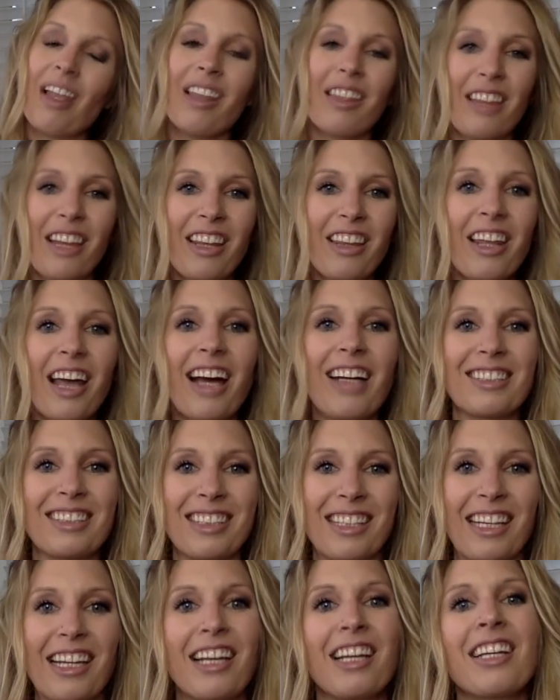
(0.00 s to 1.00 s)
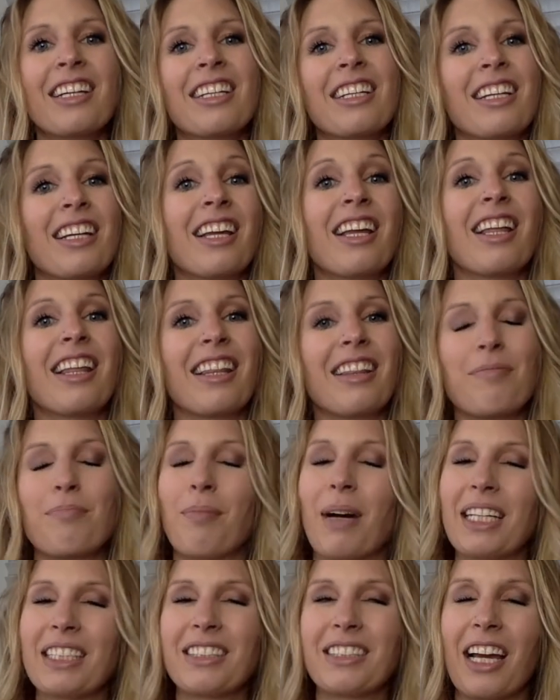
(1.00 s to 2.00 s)
Then lastly,
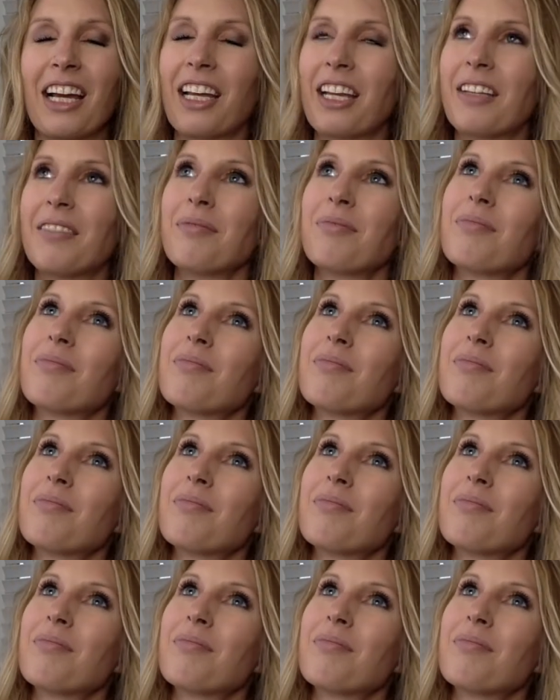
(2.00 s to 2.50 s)
my second,